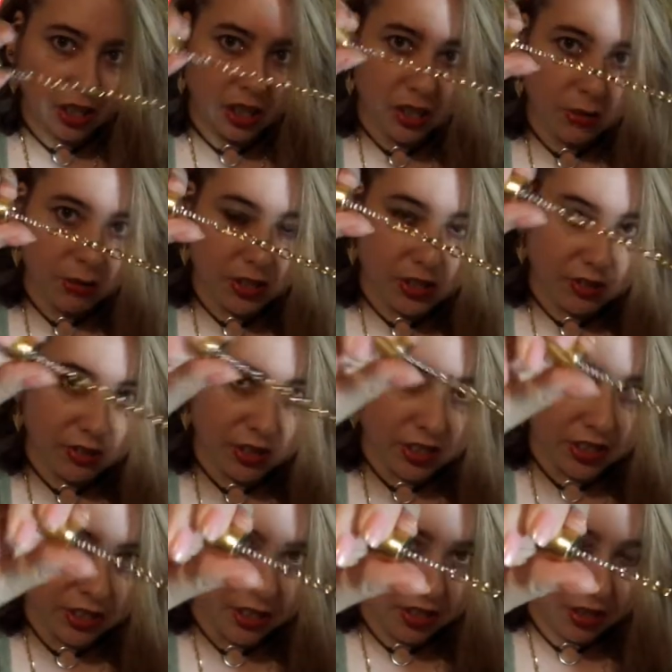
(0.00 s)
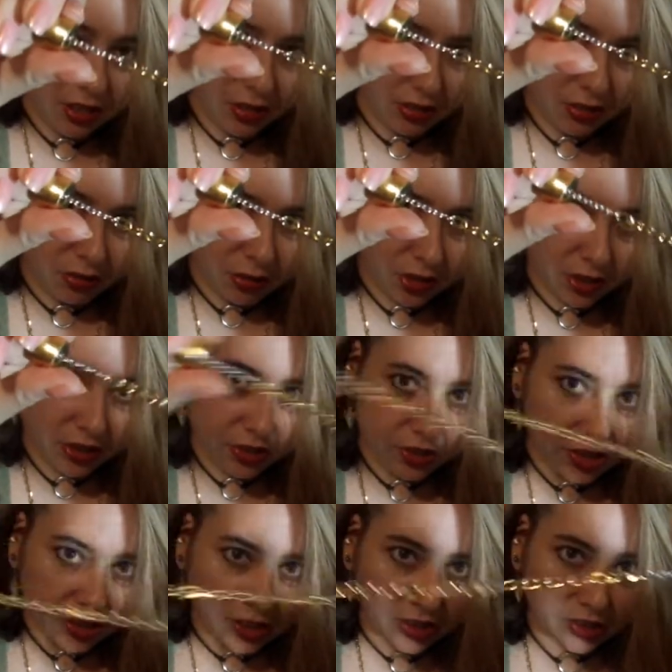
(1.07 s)
in between where the
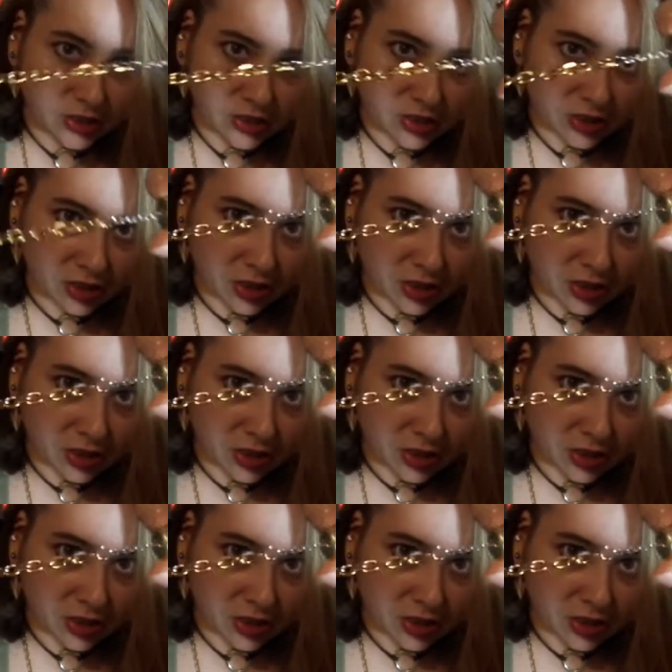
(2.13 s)
Chainge